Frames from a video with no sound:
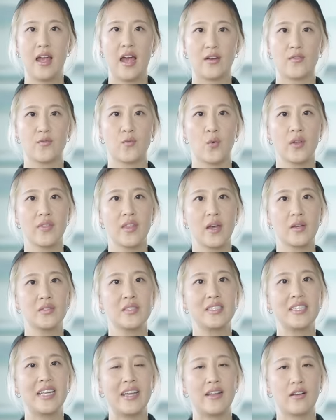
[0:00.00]
at
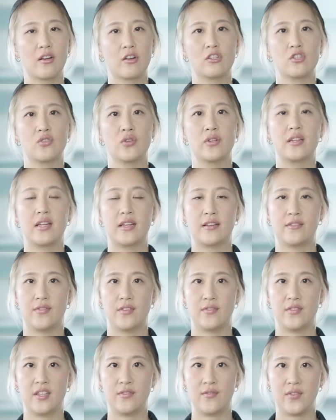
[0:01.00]

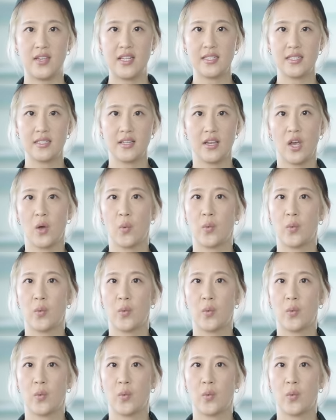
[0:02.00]
4,850 feet